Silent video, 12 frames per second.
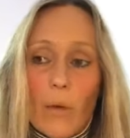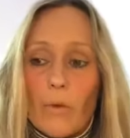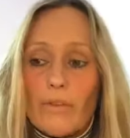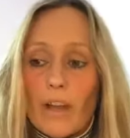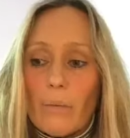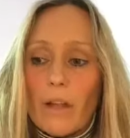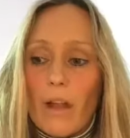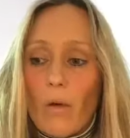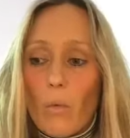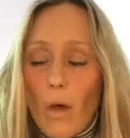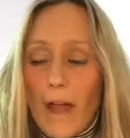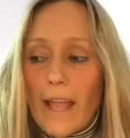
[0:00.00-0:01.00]
We've come a
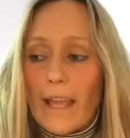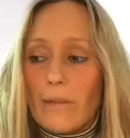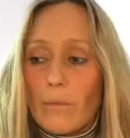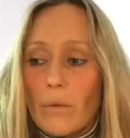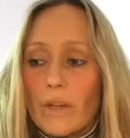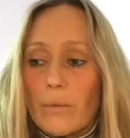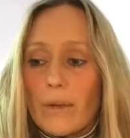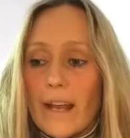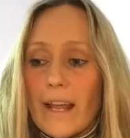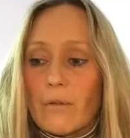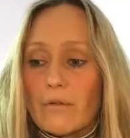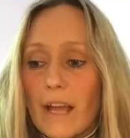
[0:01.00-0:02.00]
long way and we're
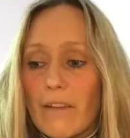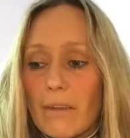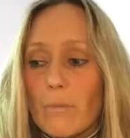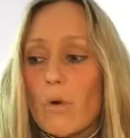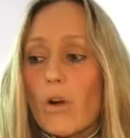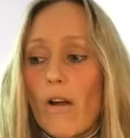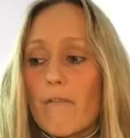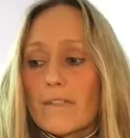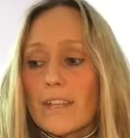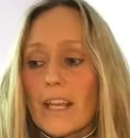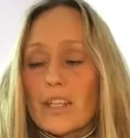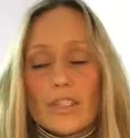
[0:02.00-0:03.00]
now having more
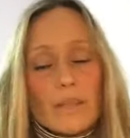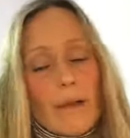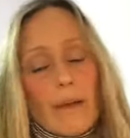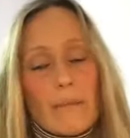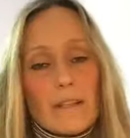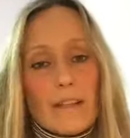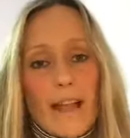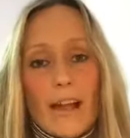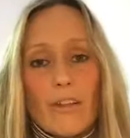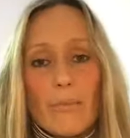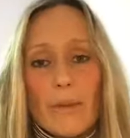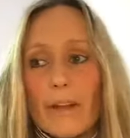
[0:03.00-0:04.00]
conversations about mental
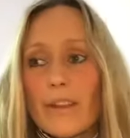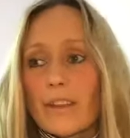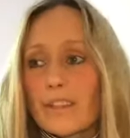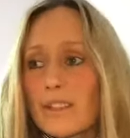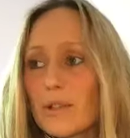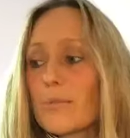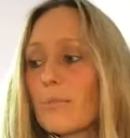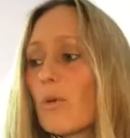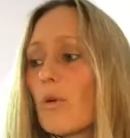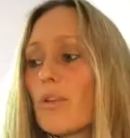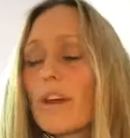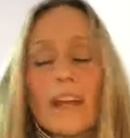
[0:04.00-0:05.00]
health, but there's still
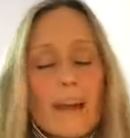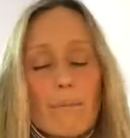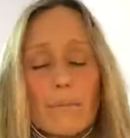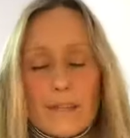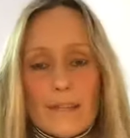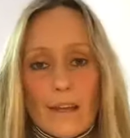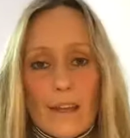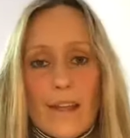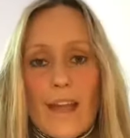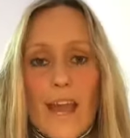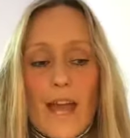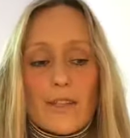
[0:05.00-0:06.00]
more that can be done.
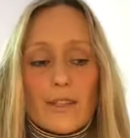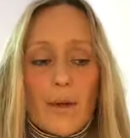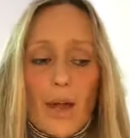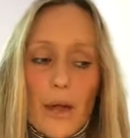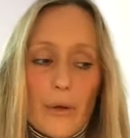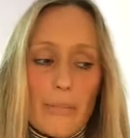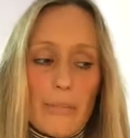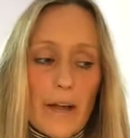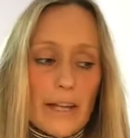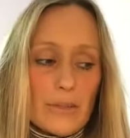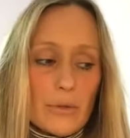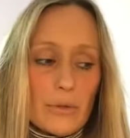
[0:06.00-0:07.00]
So I hope
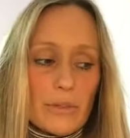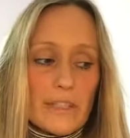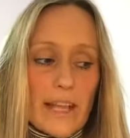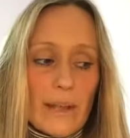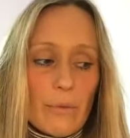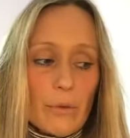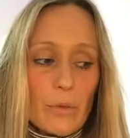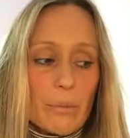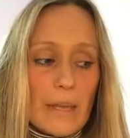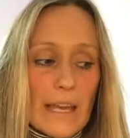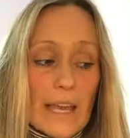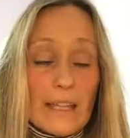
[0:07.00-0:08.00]
my talk today will
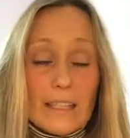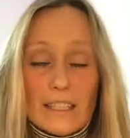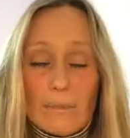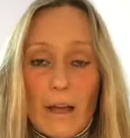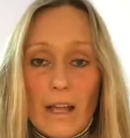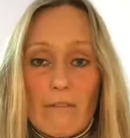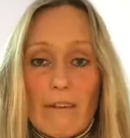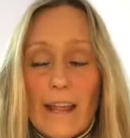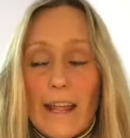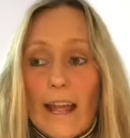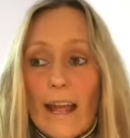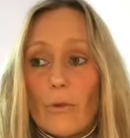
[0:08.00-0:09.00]
be
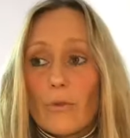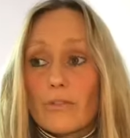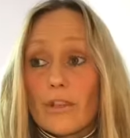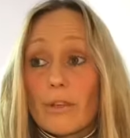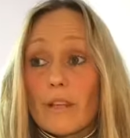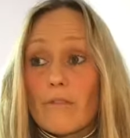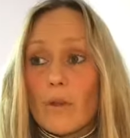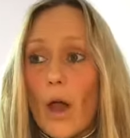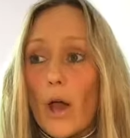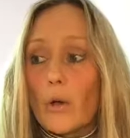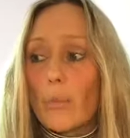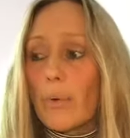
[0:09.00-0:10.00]
inspiring and also give you
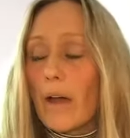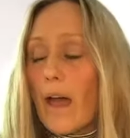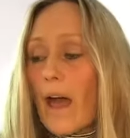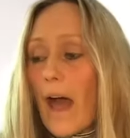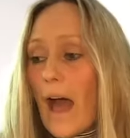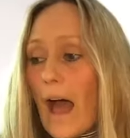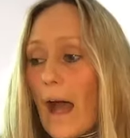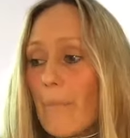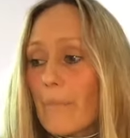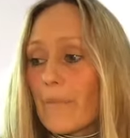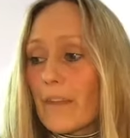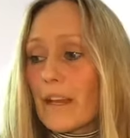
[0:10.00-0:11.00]
hope
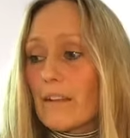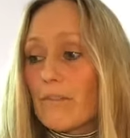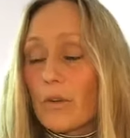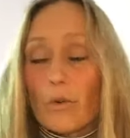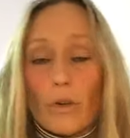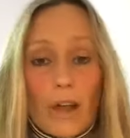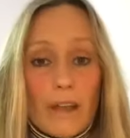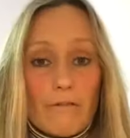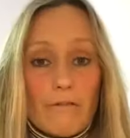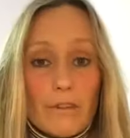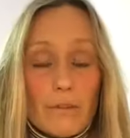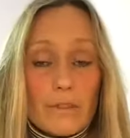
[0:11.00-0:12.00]
that if you're going
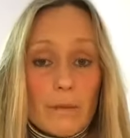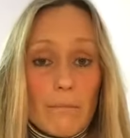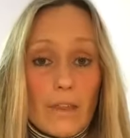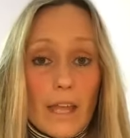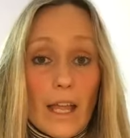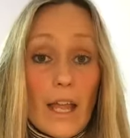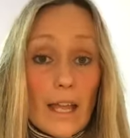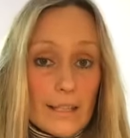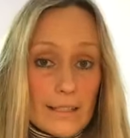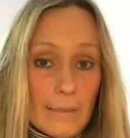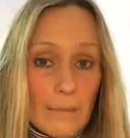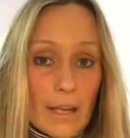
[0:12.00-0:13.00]
through something
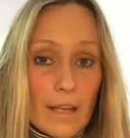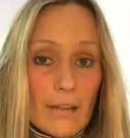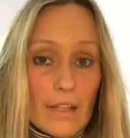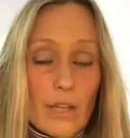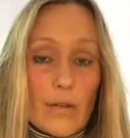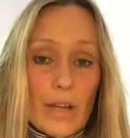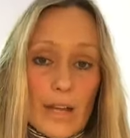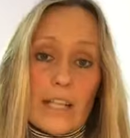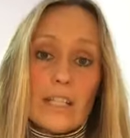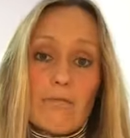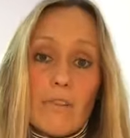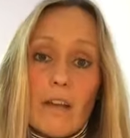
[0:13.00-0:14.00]
similar that you can
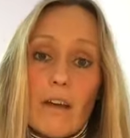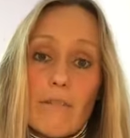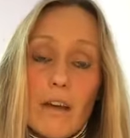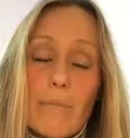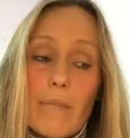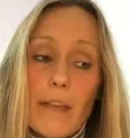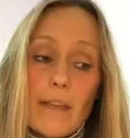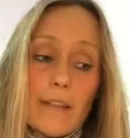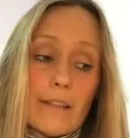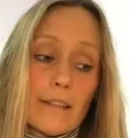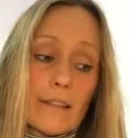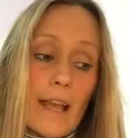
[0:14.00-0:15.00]
actually recover,
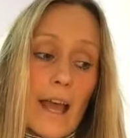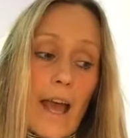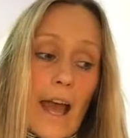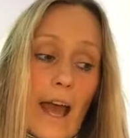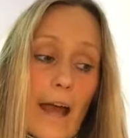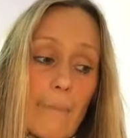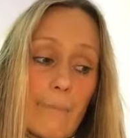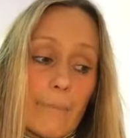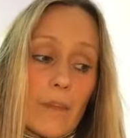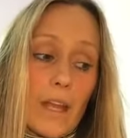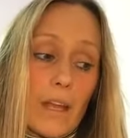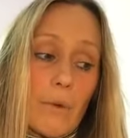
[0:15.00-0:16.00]
because
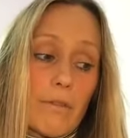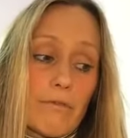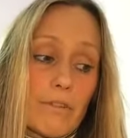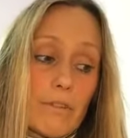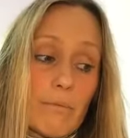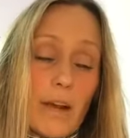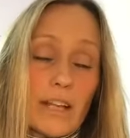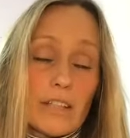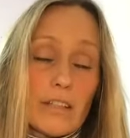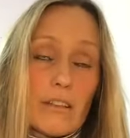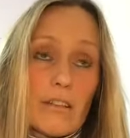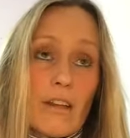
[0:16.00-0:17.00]
I went through
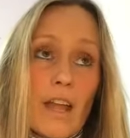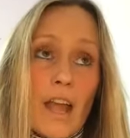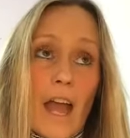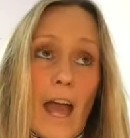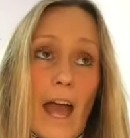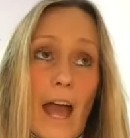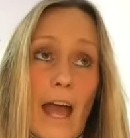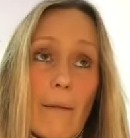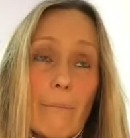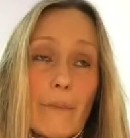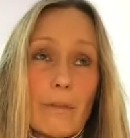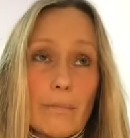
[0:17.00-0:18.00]
depression,
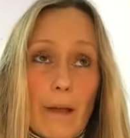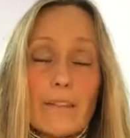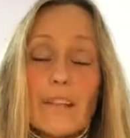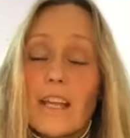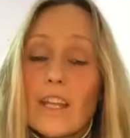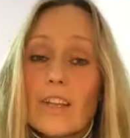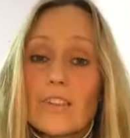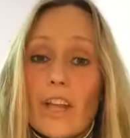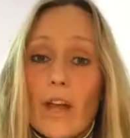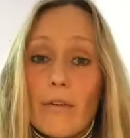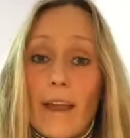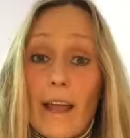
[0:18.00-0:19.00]
it was about 10 years
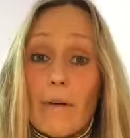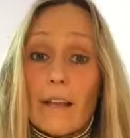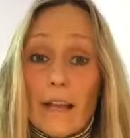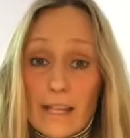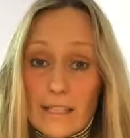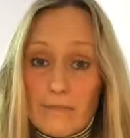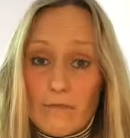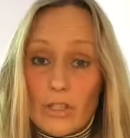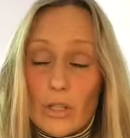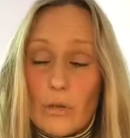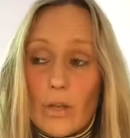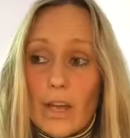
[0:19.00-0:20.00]
ago now, and it lasted for
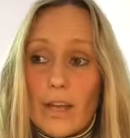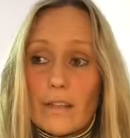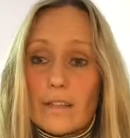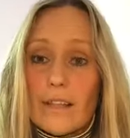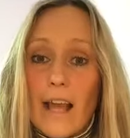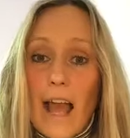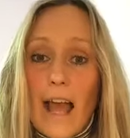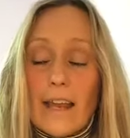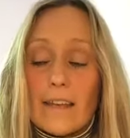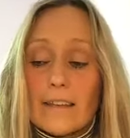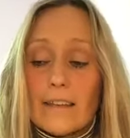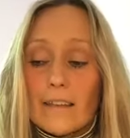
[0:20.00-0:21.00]
2 years,
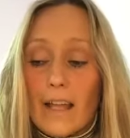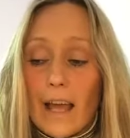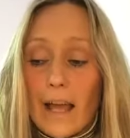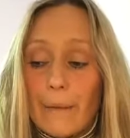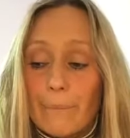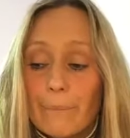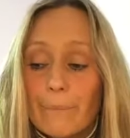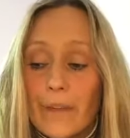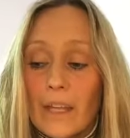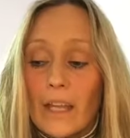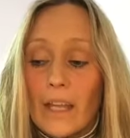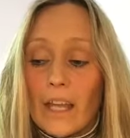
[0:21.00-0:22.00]
and
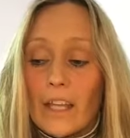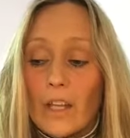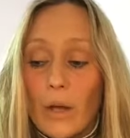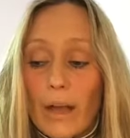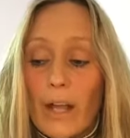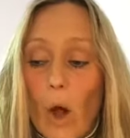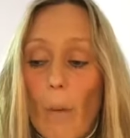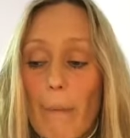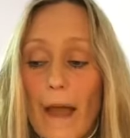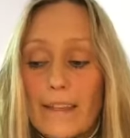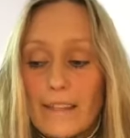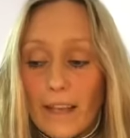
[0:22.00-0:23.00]
you know, I got
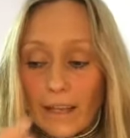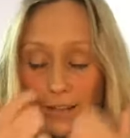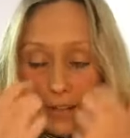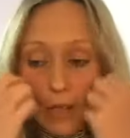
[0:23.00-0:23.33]
better.